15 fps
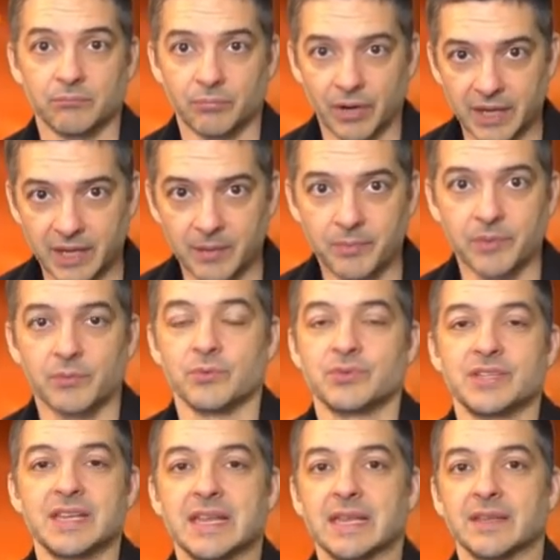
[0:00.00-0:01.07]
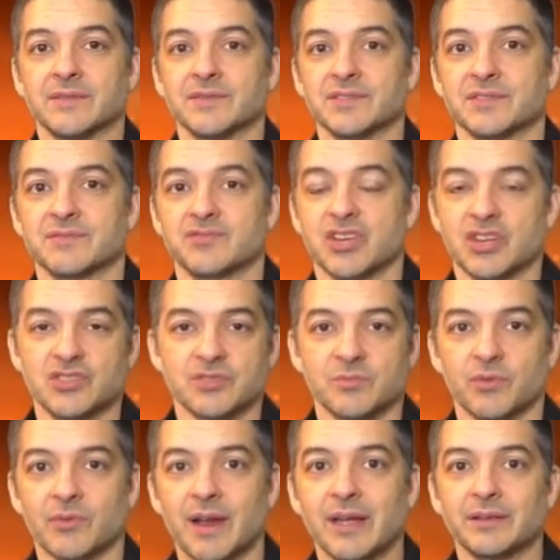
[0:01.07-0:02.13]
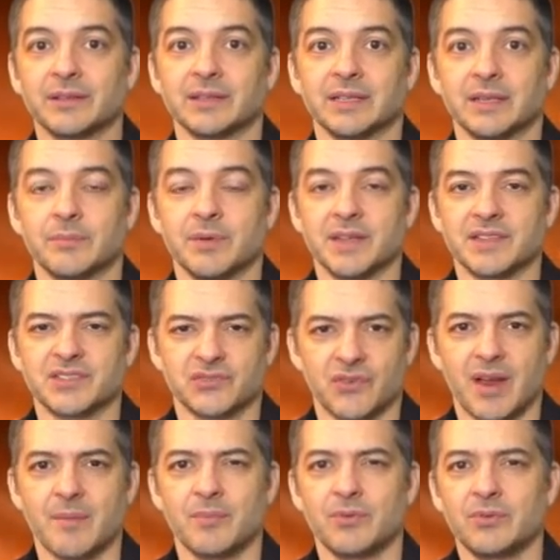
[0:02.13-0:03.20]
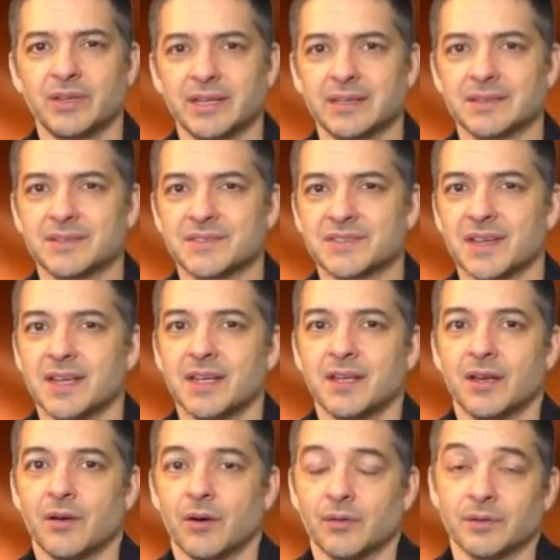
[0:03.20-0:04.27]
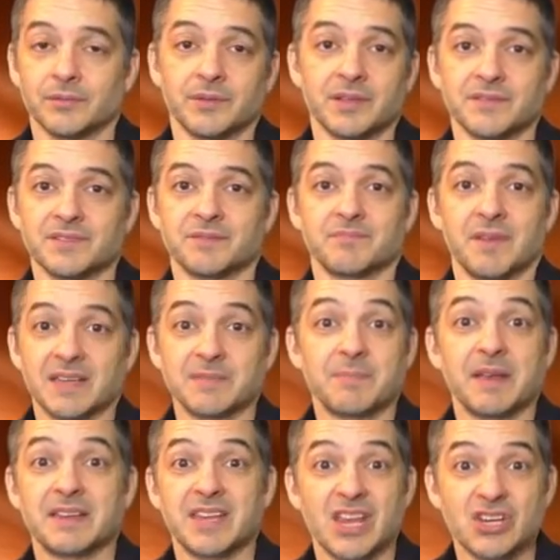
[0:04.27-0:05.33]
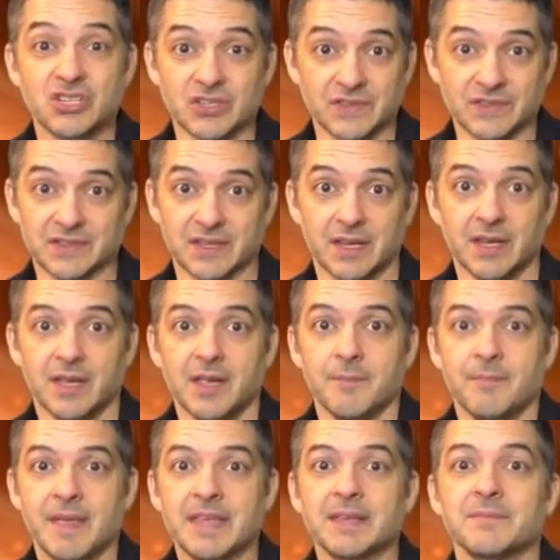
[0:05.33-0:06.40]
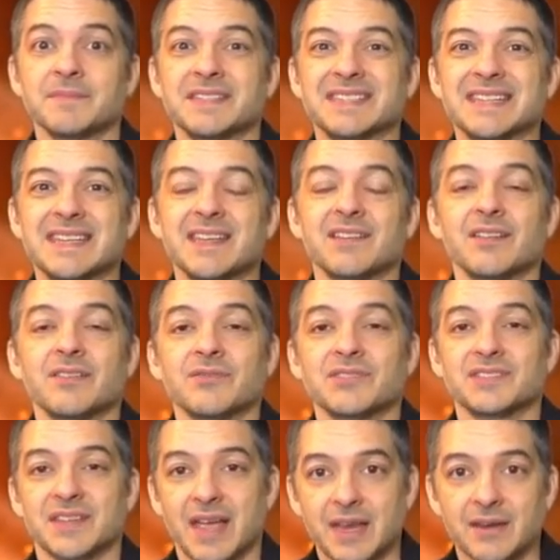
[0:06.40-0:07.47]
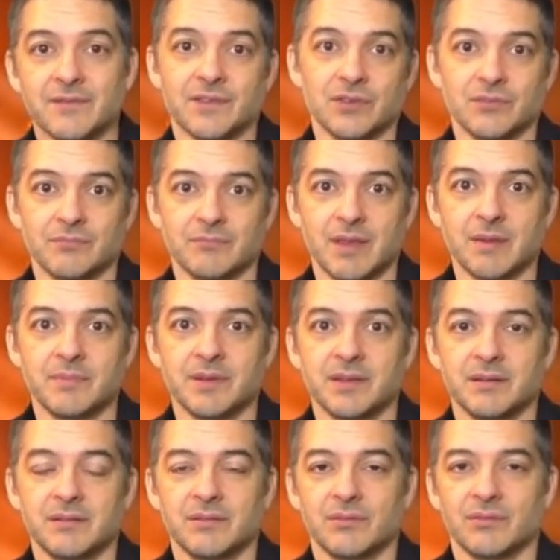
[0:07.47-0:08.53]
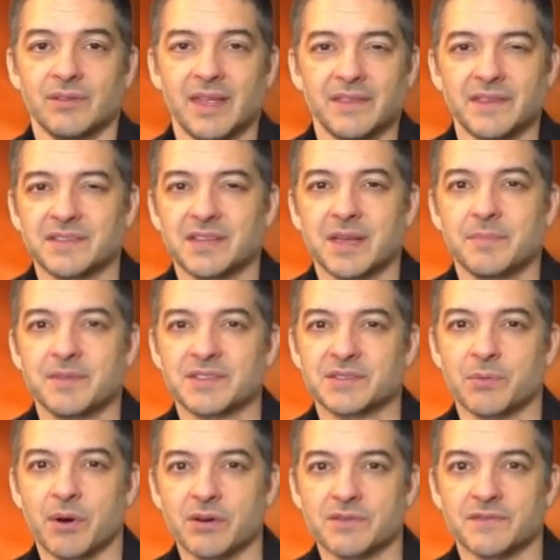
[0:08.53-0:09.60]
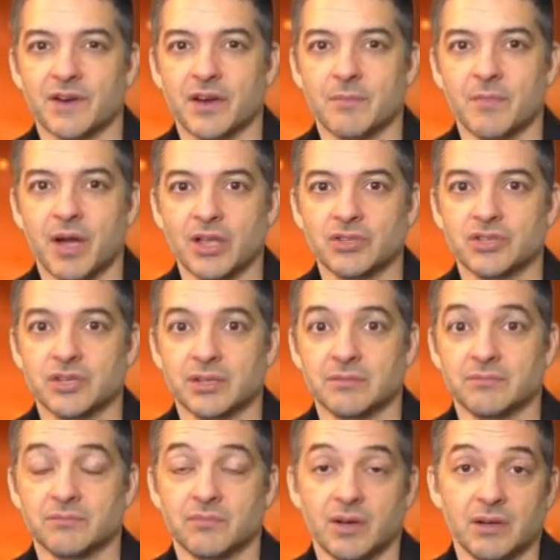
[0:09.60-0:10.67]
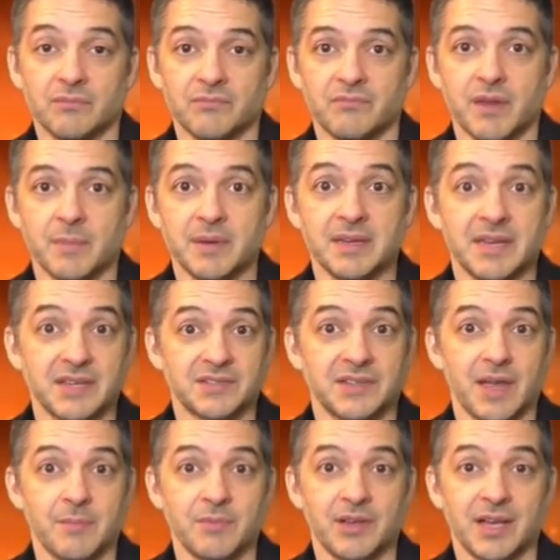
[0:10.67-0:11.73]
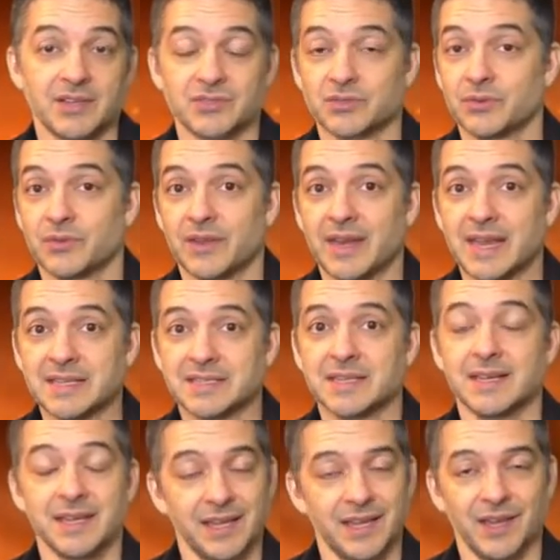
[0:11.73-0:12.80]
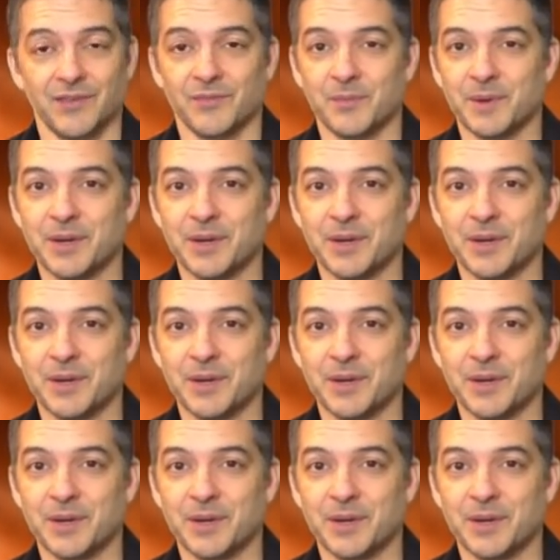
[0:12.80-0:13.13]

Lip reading: break up the routines, change him around a little bit, scramble his expectations. Make him see another side of you. Maybe you're not the type that swears very much, and well, maybe next time you guys are doing the nasty, give him an